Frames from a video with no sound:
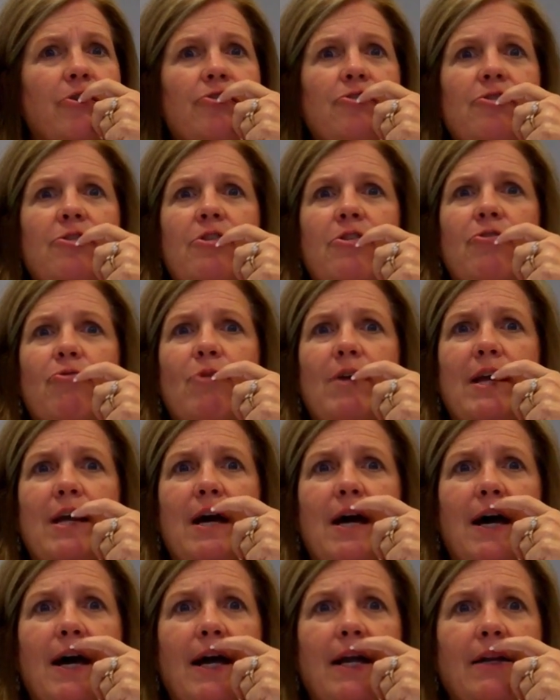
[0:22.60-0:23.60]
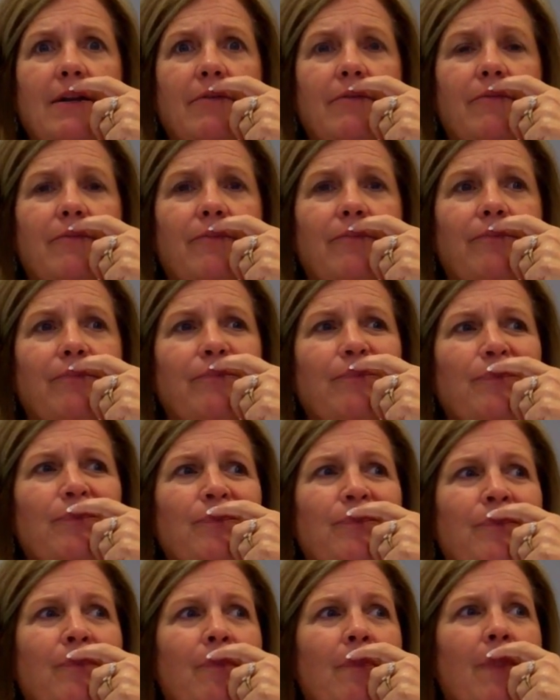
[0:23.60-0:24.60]
So those are the three kinds.
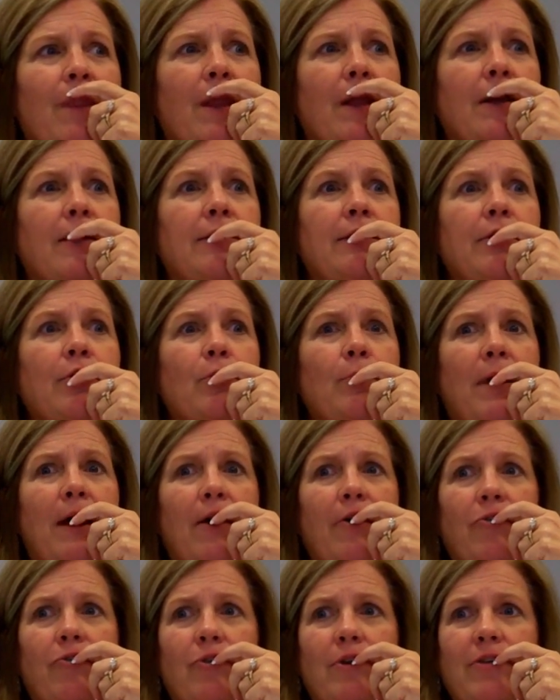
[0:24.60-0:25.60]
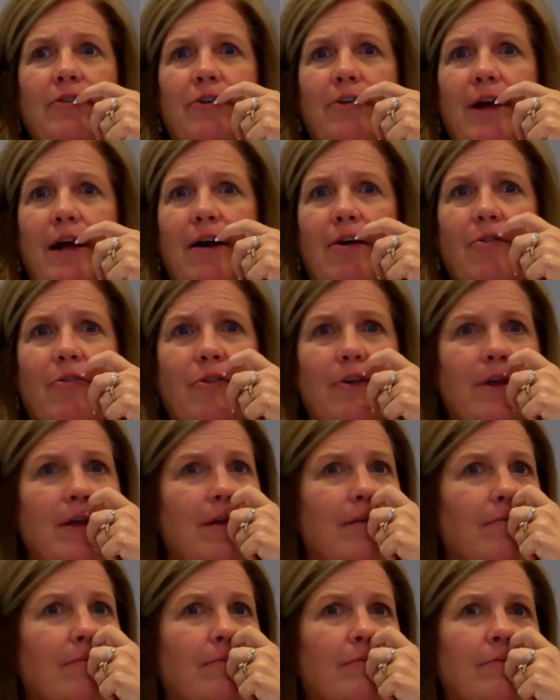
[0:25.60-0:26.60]
Clear boundaries are
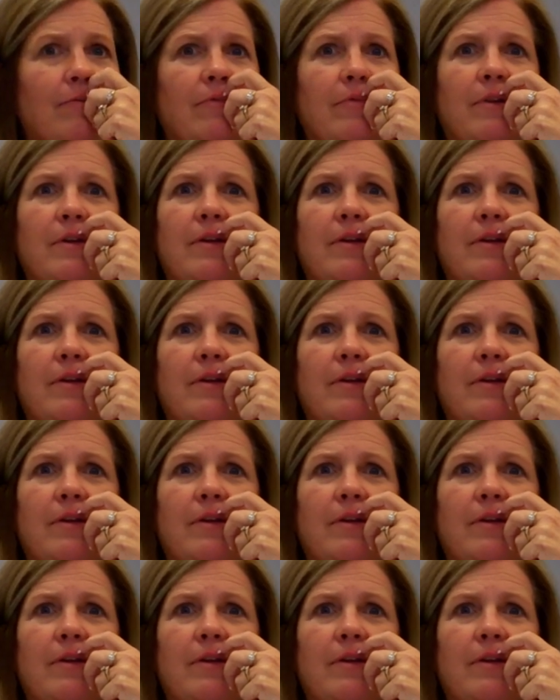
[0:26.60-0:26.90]
healthy.